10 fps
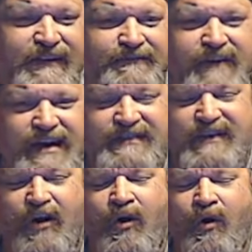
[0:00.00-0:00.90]
affect
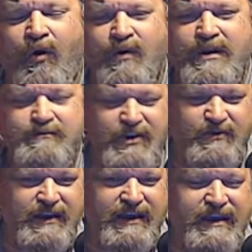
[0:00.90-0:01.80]
the whole
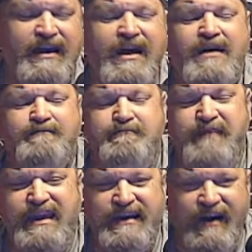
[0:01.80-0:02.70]
community
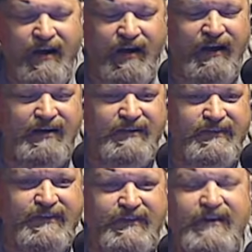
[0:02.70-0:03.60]

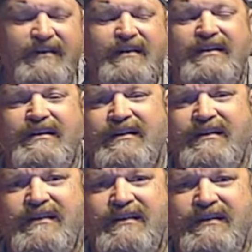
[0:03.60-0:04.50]
because
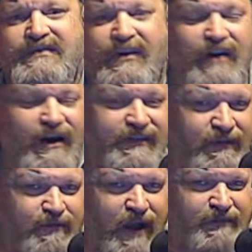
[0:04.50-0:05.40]
the loss
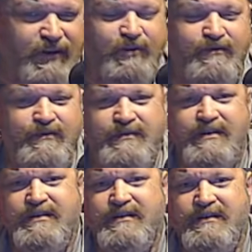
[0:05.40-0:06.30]
of revenue,
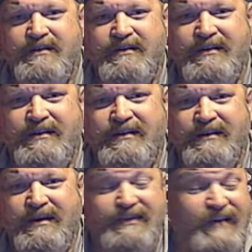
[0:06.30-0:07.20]

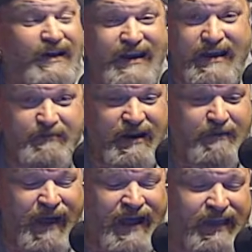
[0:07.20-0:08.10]
it's going to hit him in the
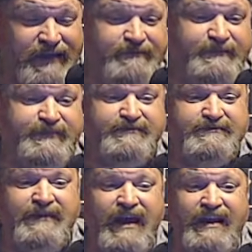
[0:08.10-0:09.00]
pocket.
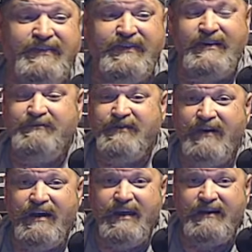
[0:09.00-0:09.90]
And it seems
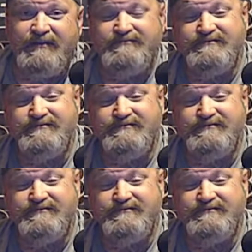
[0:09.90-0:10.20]
like